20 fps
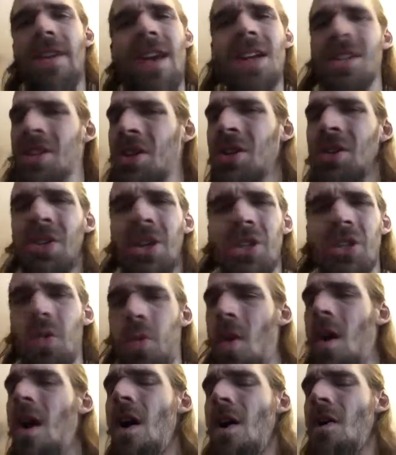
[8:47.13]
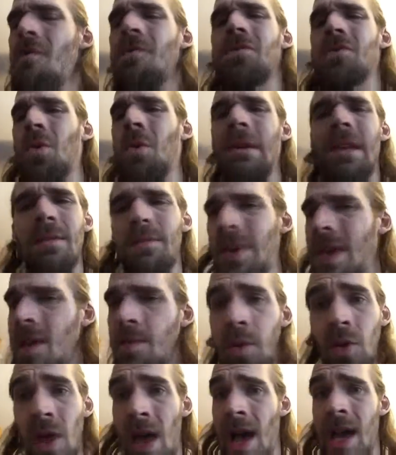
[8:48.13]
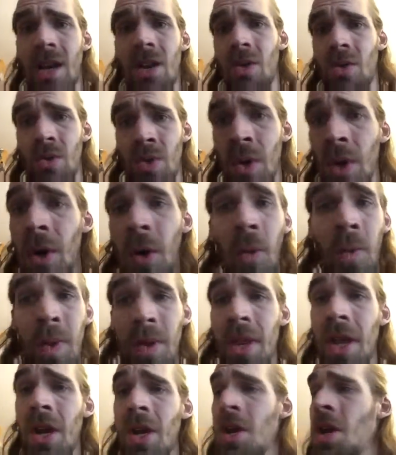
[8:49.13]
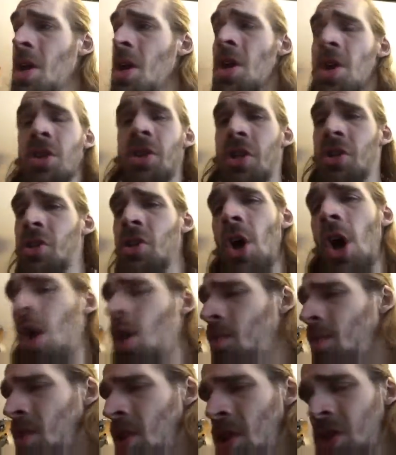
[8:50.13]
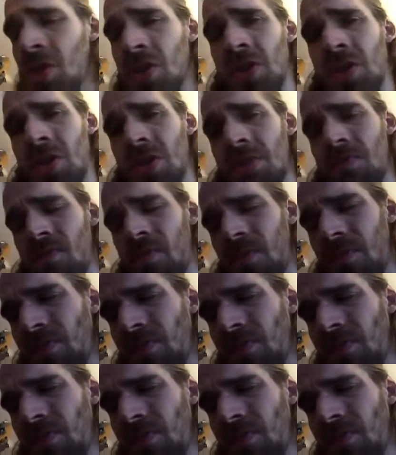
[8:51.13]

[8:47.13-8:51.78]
of hands, a good like 12, 20 people, I don't know, but they just got him, and they just